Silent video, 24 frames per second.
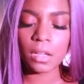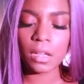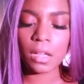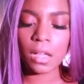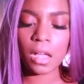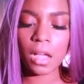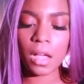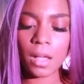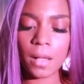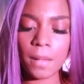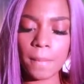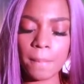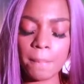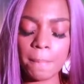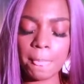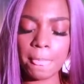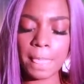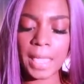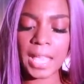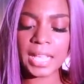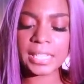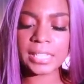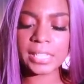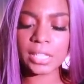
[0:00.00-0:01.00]
um,
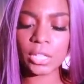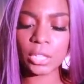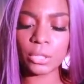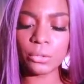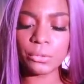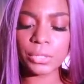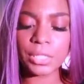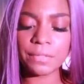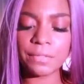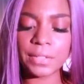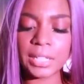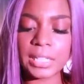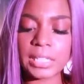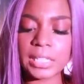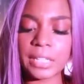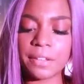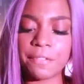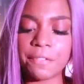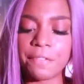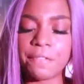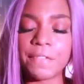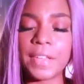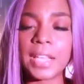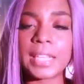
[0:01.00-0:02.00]
exclusively to
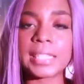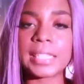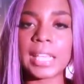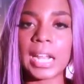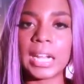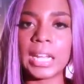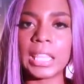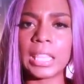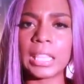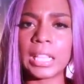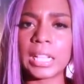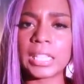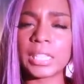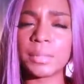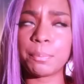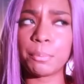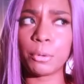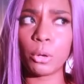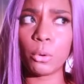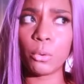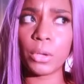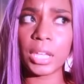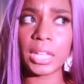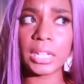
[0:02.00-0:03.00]
fix anything that's
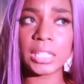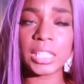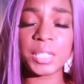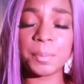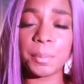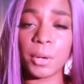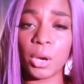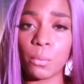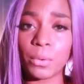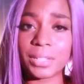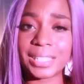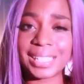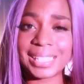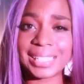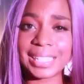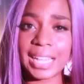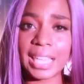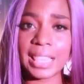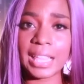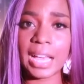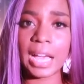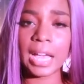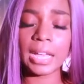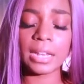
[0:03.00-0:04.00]
broken. Spirit wants to
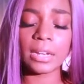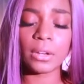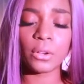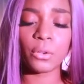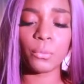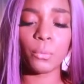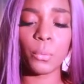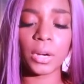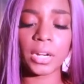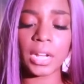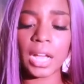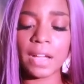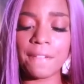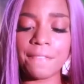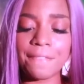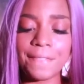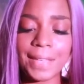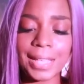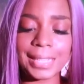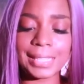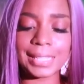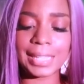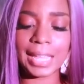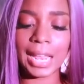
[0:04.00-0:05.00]
say that. We're not
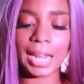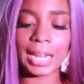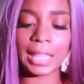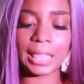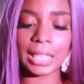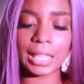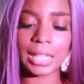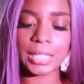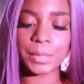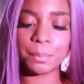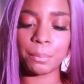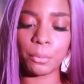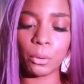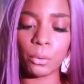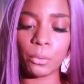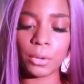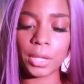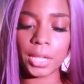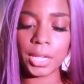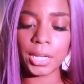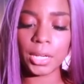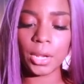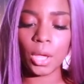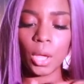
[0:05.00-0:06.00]
fixing anything that's
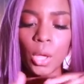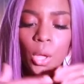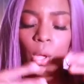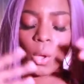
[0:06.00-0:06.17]
broken.